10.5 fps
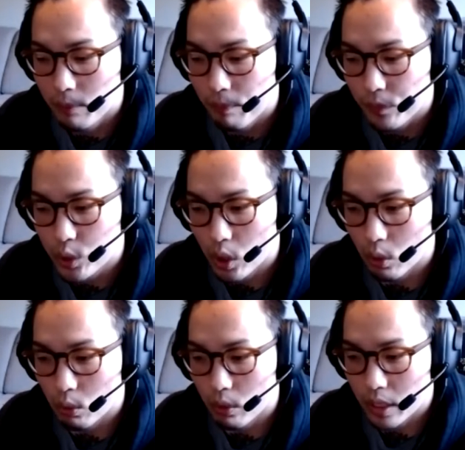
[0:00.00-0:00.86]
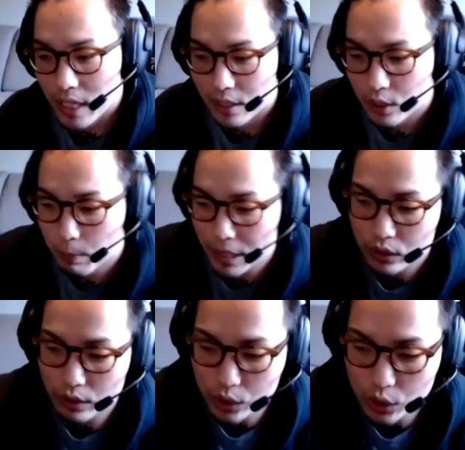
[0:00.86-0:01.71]
So again, it depends
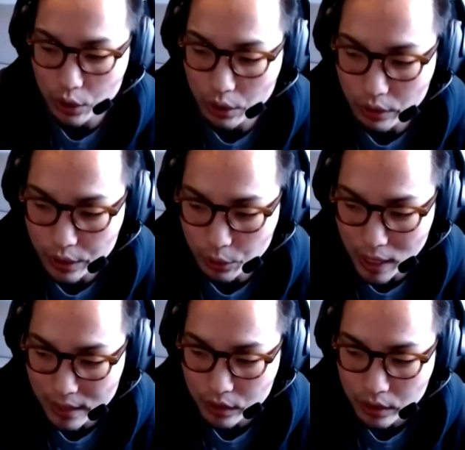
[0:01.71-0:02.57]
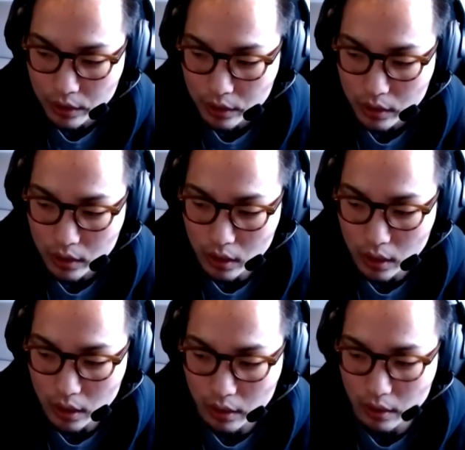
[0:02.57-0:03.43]
on the studio that you're at
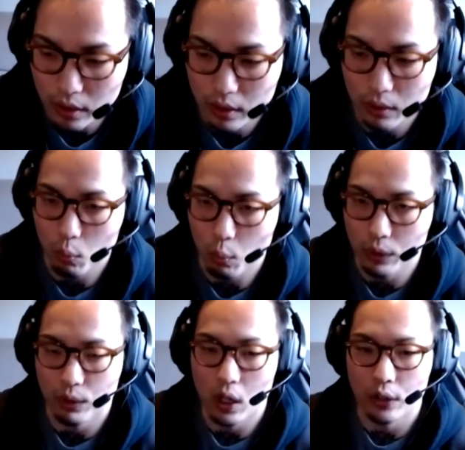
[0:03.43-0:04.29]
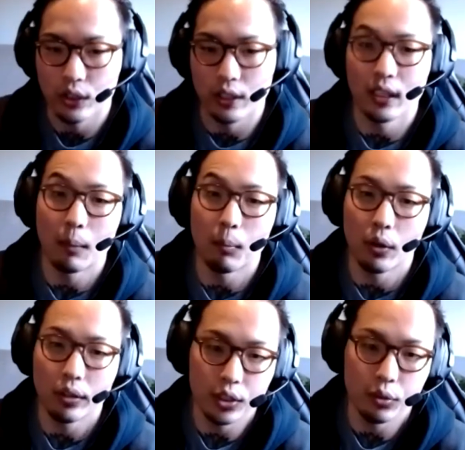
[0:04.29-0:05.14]
uh, with regards to the type of
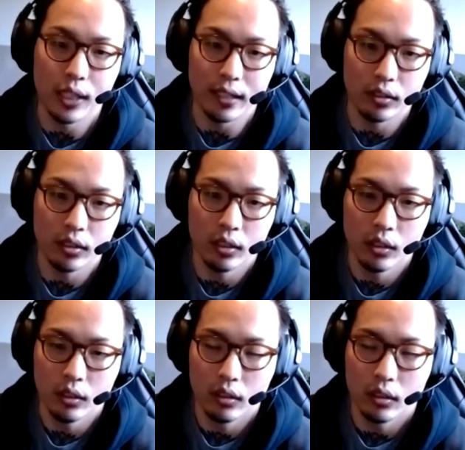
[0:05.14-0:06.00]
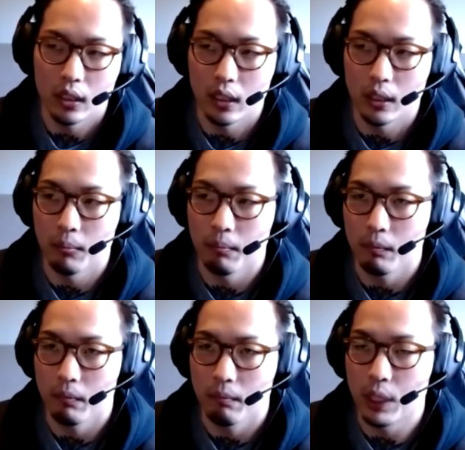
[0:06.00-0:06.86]
work that you get. Yeah. Um,
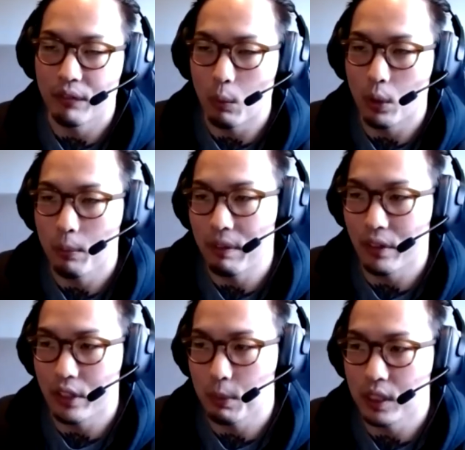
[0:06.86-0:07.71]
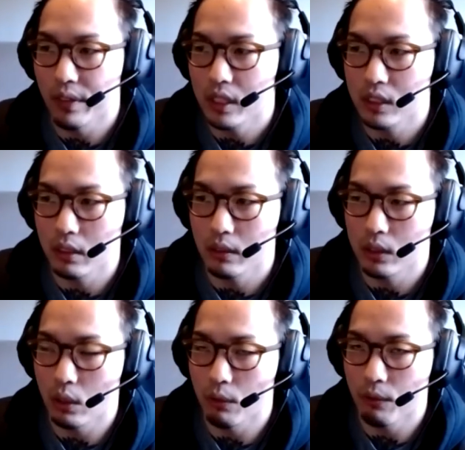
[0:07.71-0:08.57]
but if I were to be very specific,
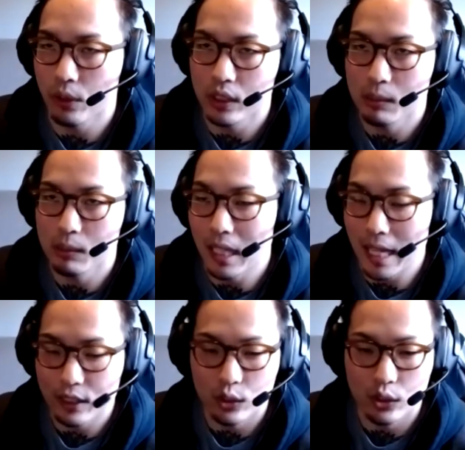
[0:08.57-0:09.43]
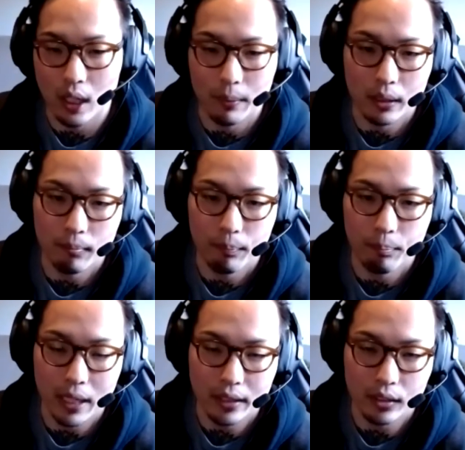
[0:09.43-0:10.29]
so for instance, my last job at
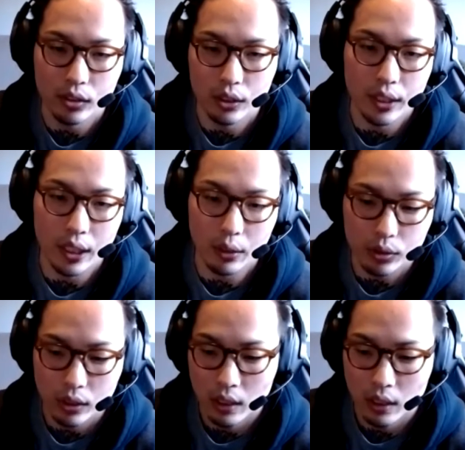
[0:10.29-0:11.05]
Method Studios,